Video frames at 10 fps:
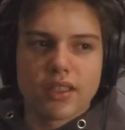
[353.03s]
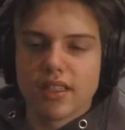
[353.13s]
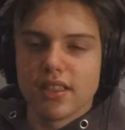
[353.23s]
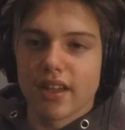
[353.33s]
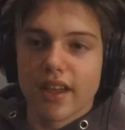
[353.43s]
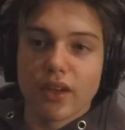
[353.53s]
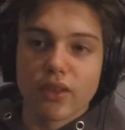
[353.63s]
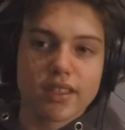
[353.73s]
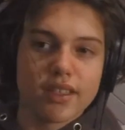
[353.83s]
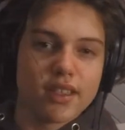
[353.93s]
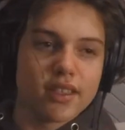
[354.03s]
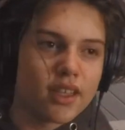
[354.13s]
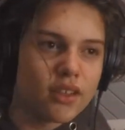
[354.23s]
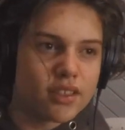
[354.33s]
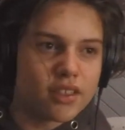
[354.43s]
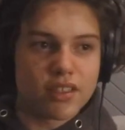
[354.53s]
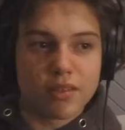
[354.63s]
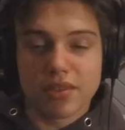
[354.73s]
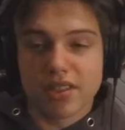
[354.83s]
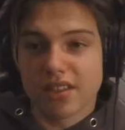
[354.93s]
is LCD
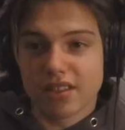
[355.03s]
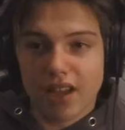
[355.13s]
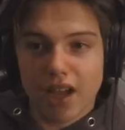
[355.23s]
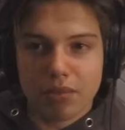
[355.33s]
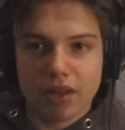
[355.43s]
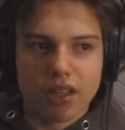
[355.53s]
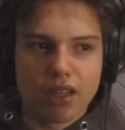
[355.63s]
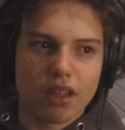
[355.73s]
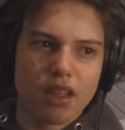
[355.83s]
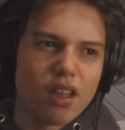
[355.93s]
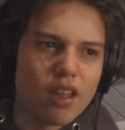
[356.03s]
Soundsystem's This Is Happening.